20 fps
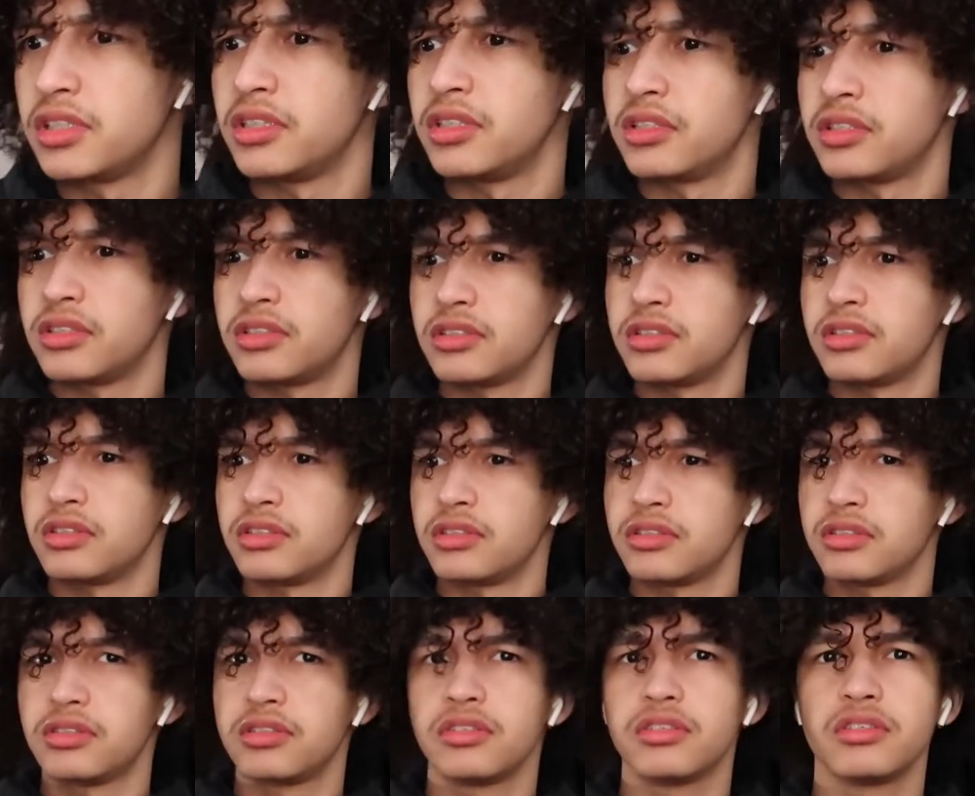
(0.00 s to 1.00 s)

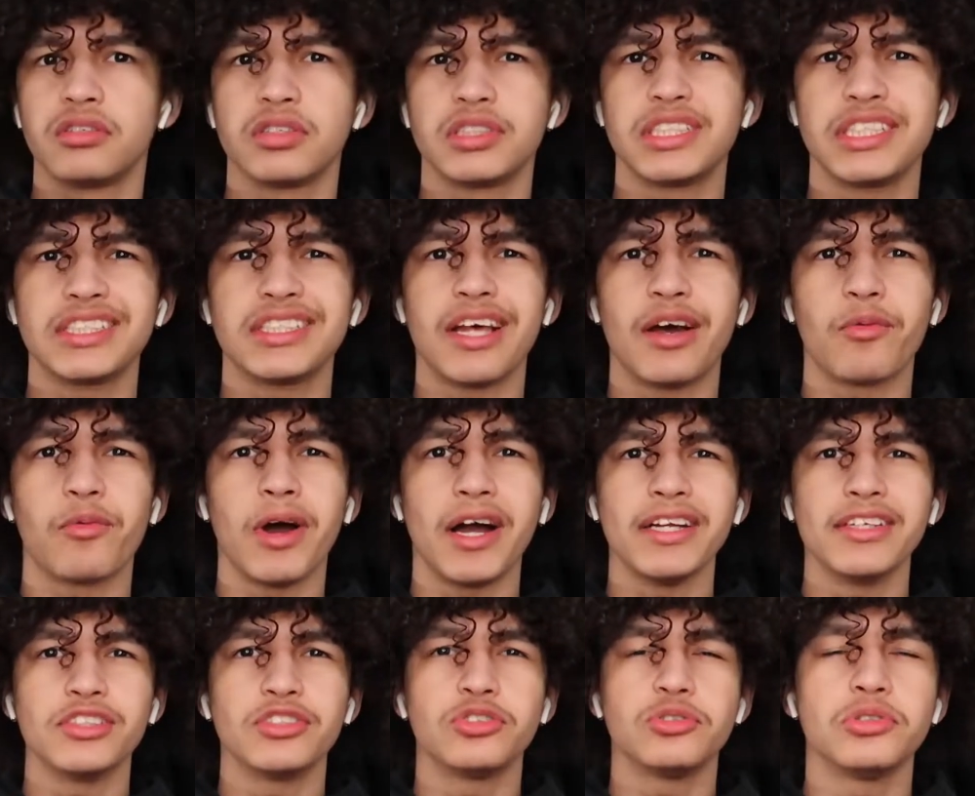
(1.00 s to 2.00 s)
6ix9ine,
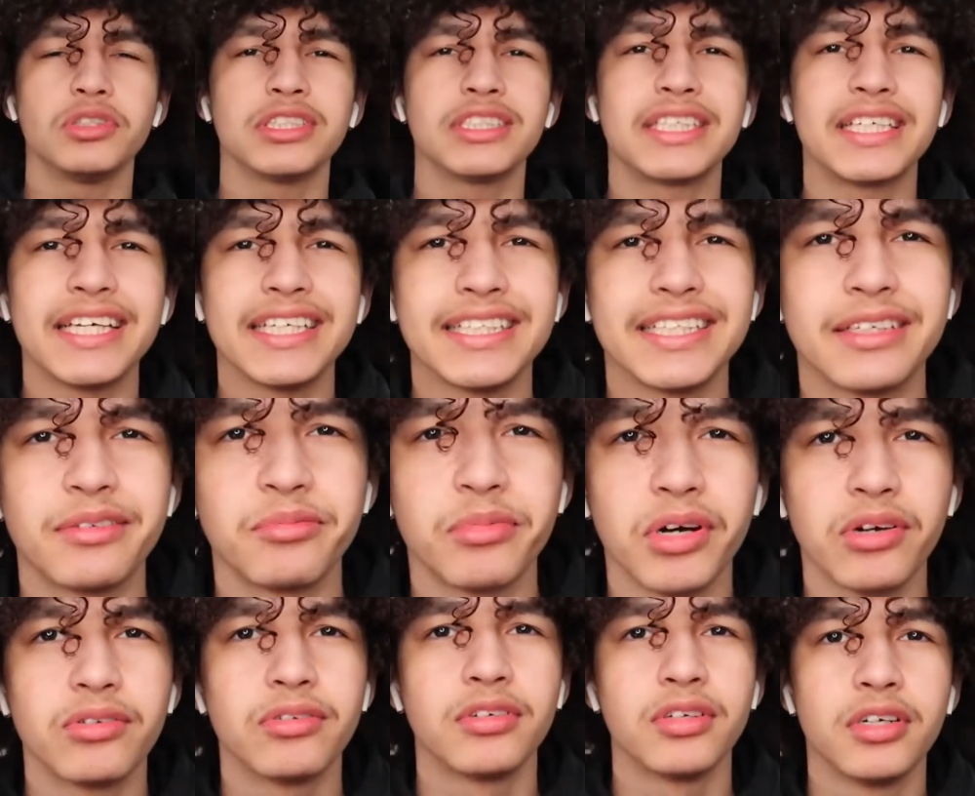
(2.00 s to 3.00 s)
why did you just kiss him,
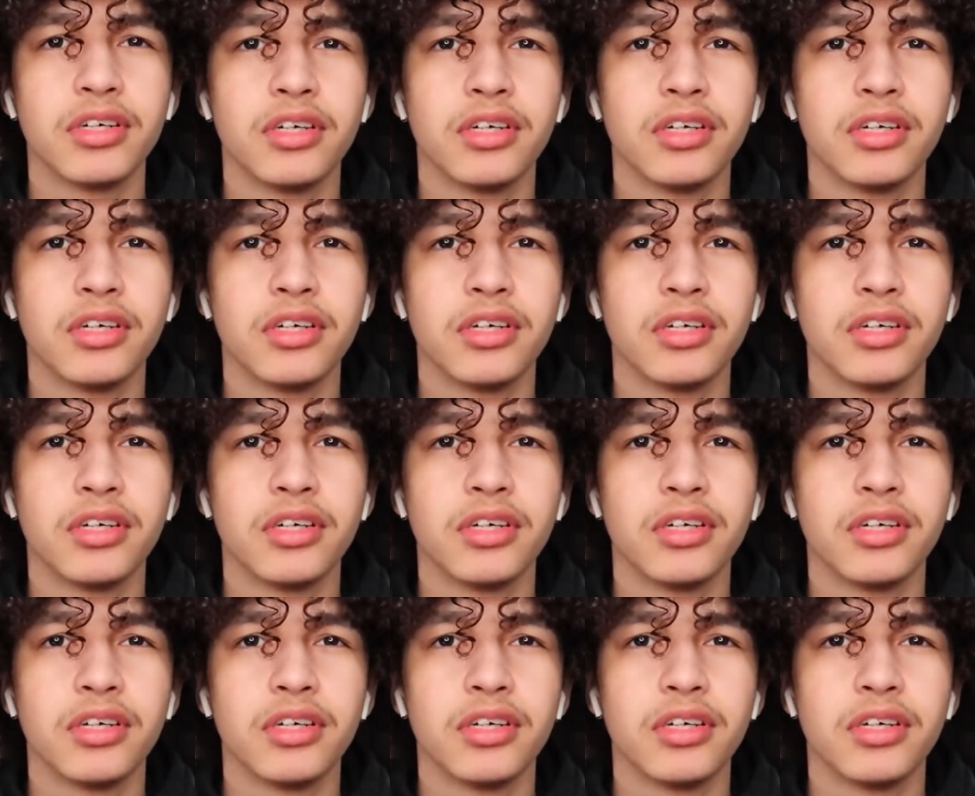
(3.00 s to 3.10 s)
bro?